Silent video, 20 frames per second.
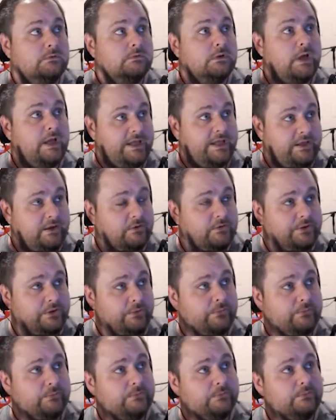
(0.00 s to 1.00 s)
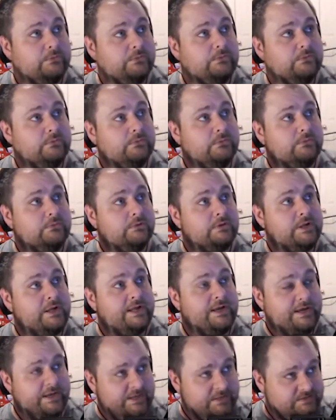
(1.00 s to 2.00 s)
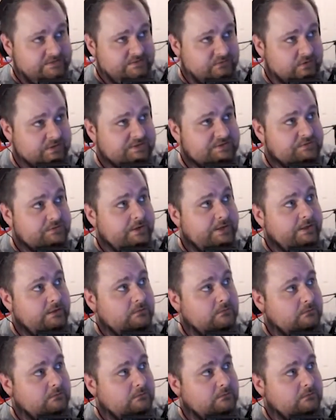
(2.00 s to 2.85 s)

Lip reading: I hear you, and it is frustrating.